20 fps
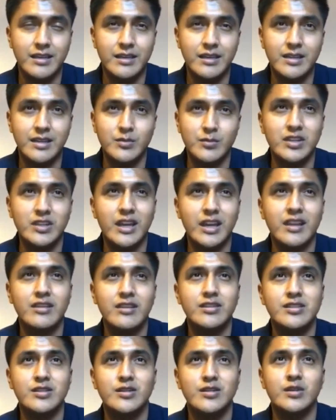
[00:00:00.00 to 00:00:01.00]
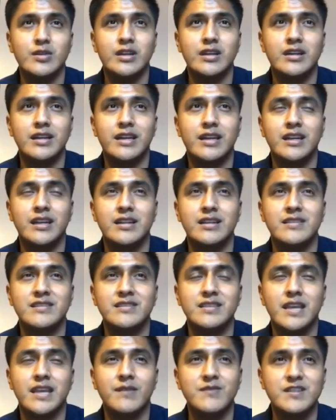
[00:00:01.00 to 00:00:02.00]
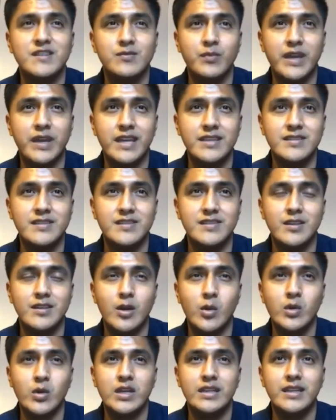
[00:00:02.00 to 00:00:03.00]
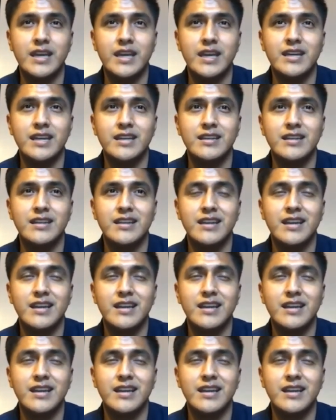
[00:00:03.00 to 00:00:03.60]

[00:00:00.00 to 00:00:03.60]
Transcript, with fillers: coming together to a, a safe space, knowing that